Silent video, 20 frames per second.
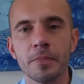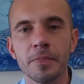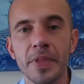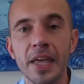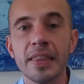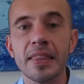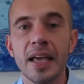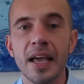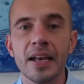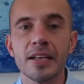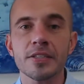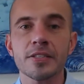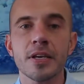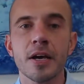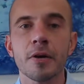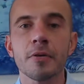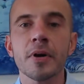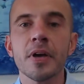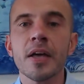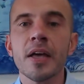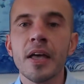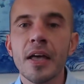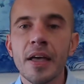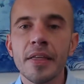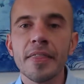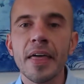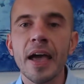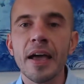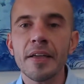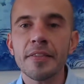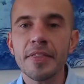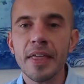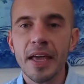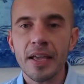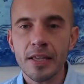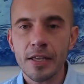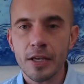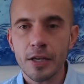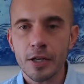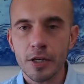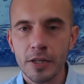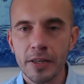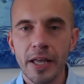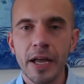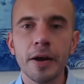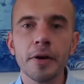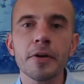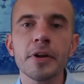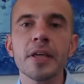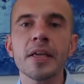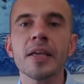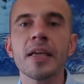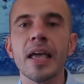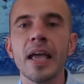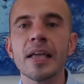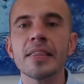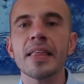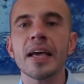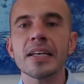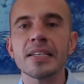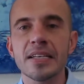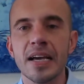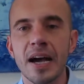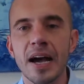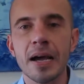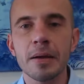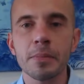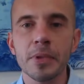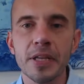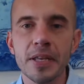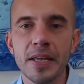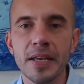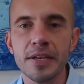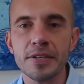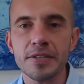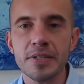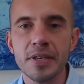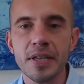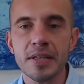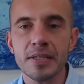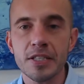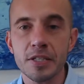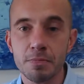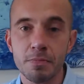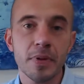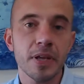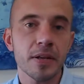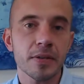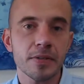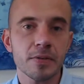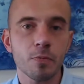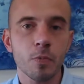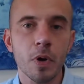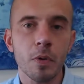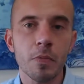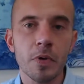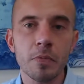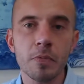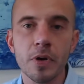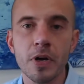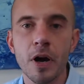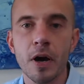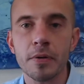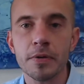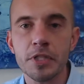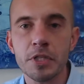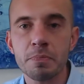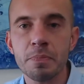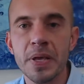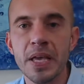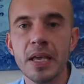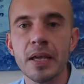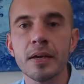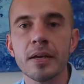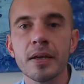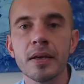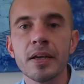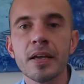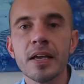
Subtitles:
And so that clarity and that timeliness is what we would call speed